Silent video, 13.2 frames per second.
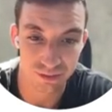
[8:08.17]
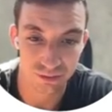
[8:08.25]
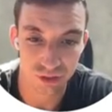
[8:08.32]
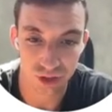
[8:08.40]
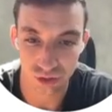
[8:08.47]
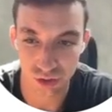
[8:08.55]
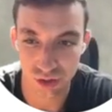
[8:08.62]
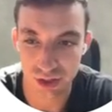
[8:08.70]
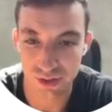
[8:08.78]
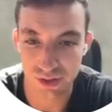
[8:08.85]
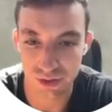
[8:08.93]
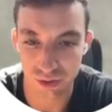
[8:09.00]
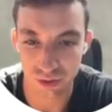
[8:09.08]

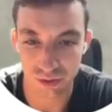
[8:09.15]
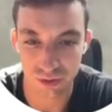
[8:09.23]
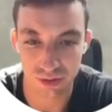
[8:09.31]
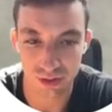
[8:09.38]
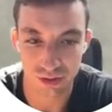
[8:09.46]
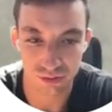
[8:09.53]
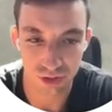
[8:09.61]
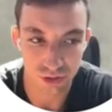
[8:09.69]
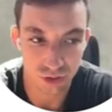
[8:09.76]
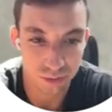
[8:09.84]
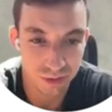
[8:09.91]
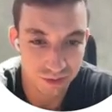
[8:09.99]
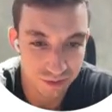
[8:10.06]
recruiters or the
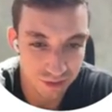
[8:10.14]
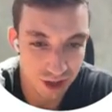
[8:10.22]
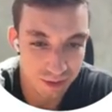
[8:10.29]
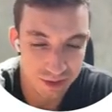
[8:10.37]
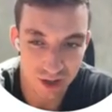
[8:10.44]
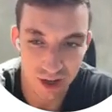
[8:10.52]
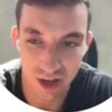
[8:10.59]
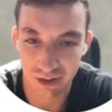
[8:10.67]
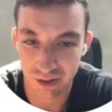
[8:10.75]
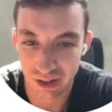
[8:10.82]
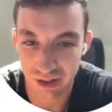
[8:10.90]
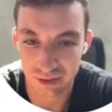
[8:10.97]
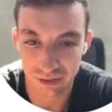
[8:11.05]
recruitment firm is
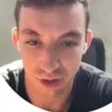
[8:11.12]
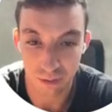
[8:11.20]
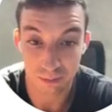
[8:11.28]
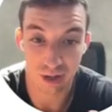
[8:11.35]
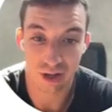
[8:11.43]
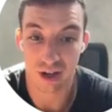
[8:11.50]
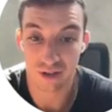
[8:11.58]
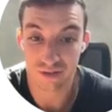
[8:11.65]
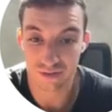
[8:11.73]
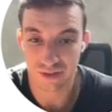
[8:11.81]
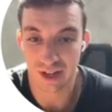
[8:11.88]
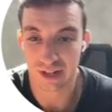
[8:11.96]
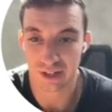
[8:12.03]
hiring on behalf
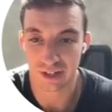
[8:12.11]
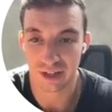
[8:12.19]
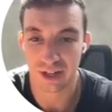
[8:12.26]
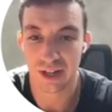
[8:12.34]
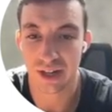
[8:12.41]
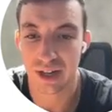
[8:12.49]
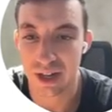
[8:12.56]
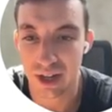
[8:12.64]
of that client.